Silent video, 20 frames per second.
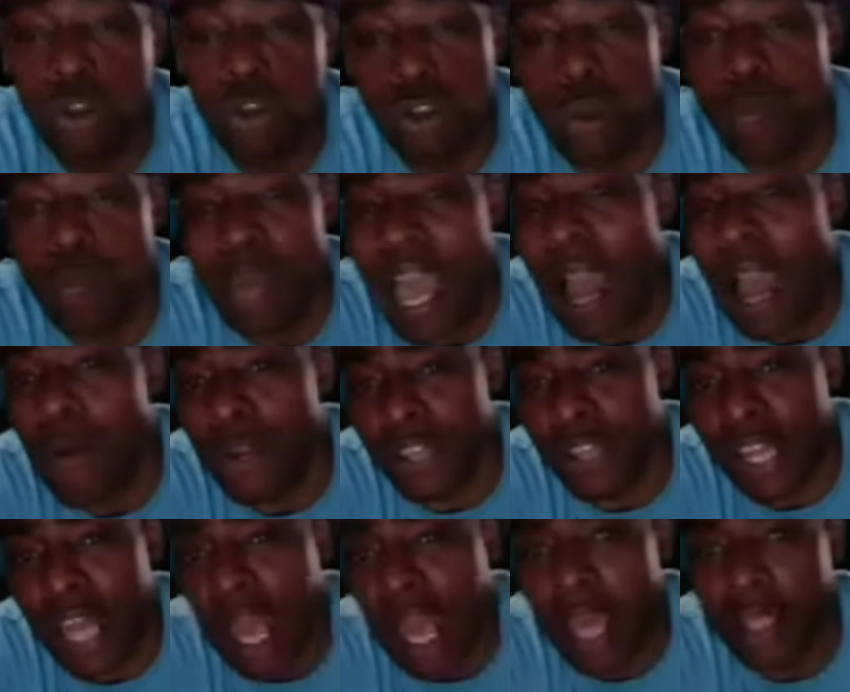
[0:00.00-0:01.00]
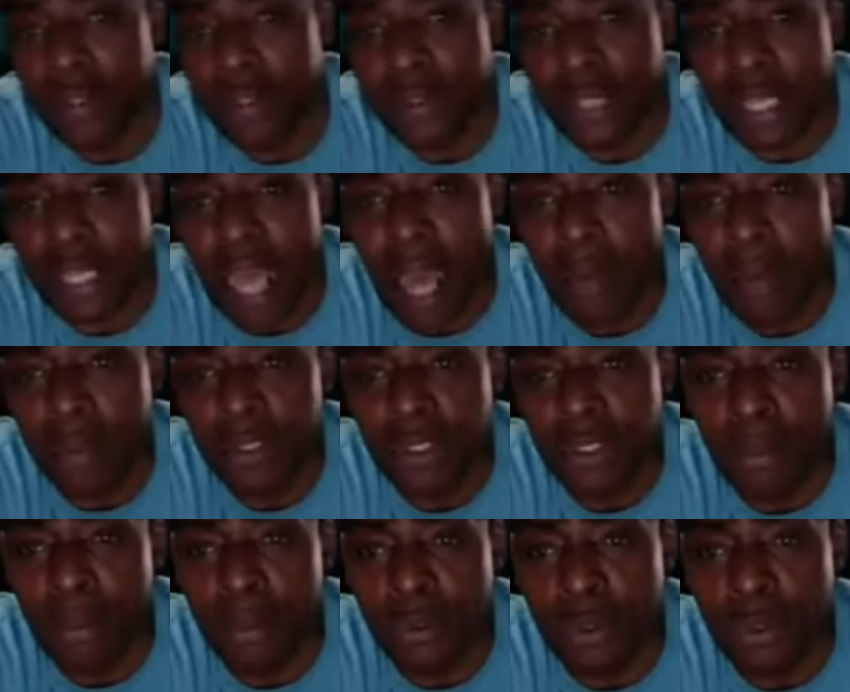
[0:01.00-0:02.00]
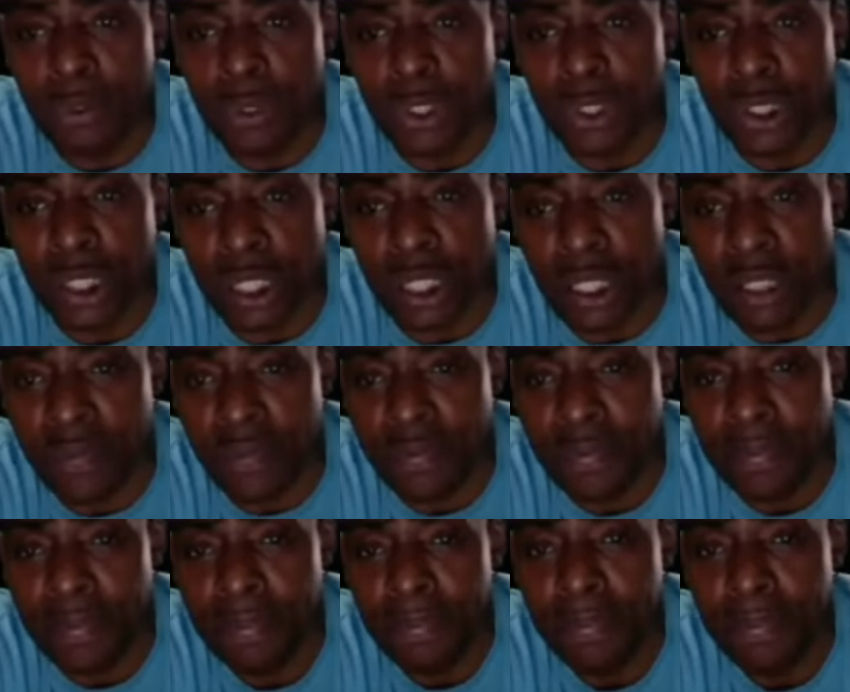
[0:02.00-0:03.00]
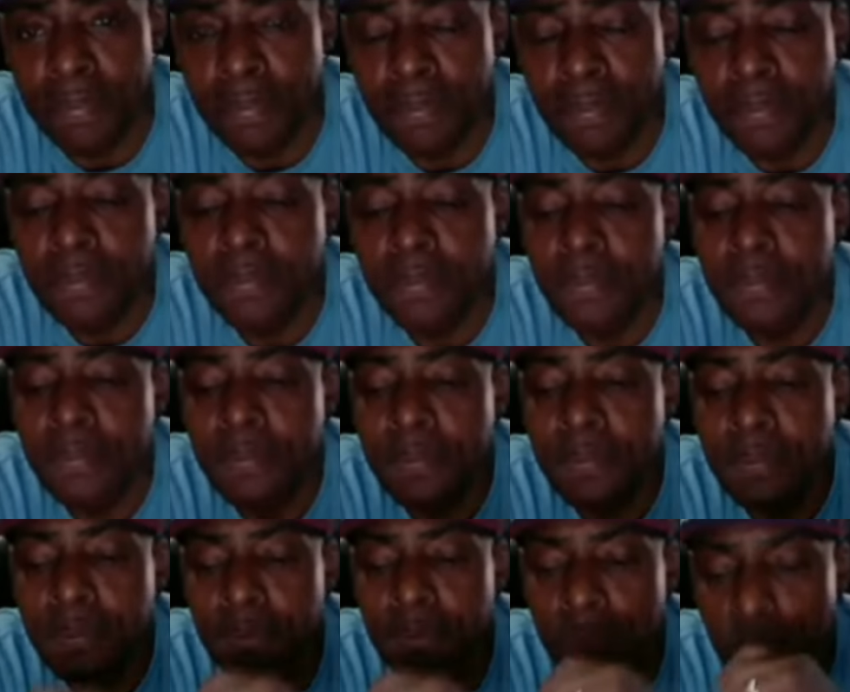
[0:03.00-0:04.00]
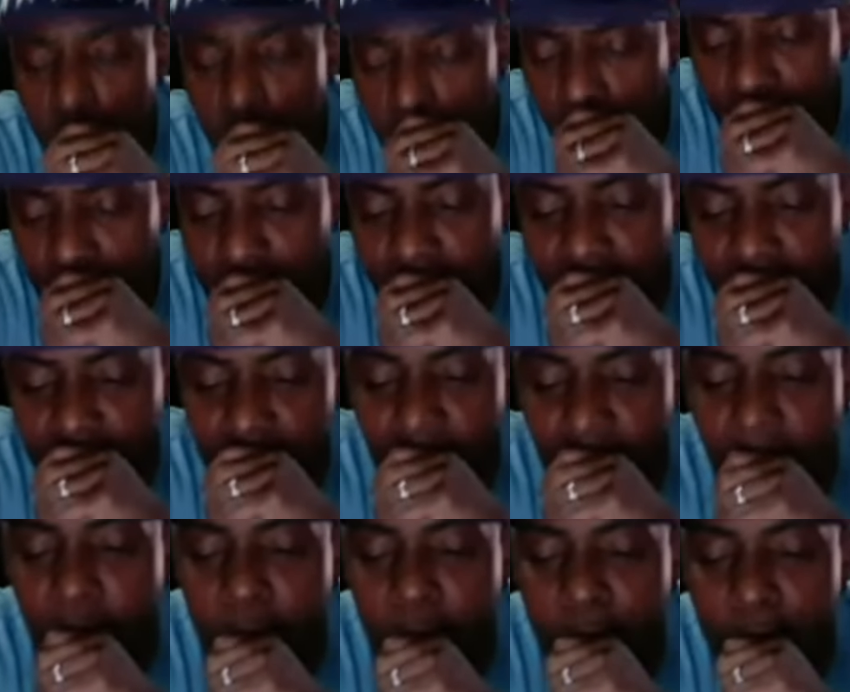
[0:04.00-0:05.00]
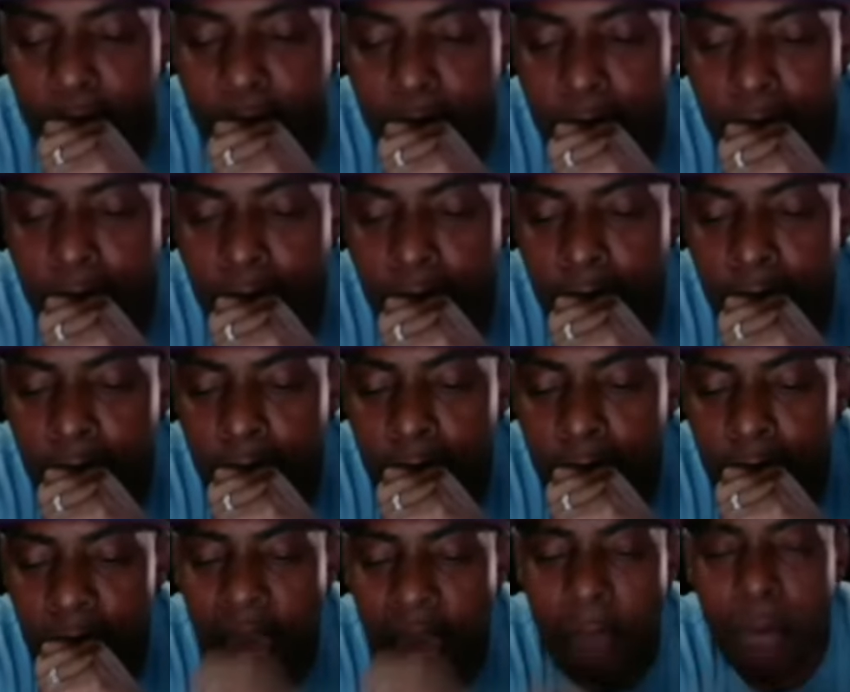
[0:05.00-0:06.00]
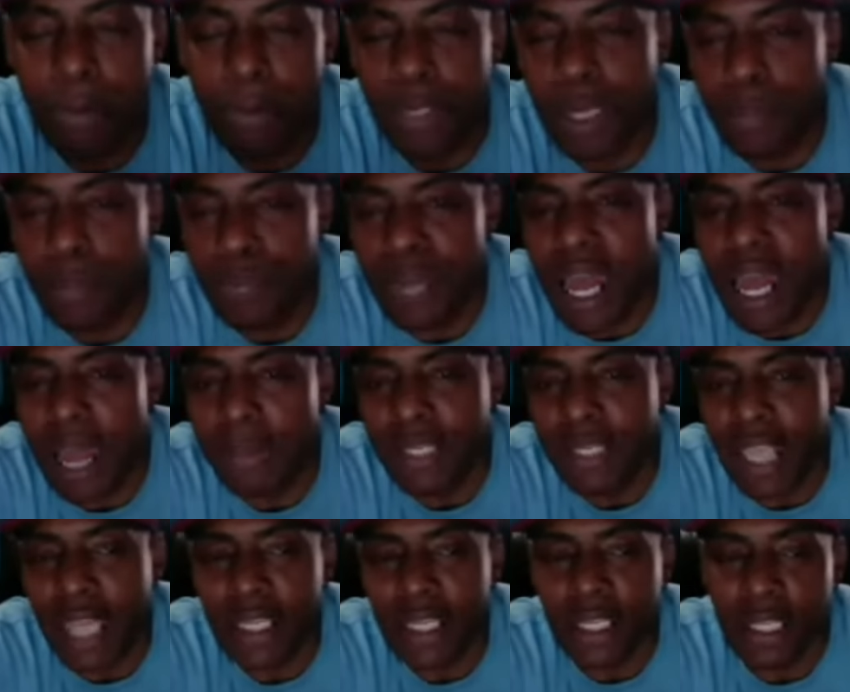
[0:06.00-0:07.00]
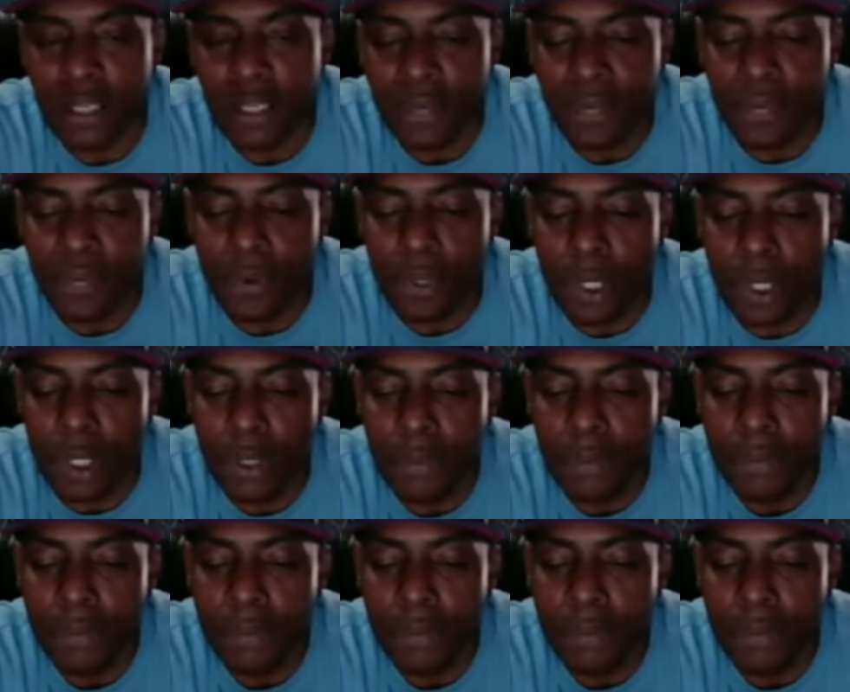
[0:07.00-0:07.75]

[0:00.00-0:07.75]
power that I, that I was able to achieve, you would think that I would be a prime candidate for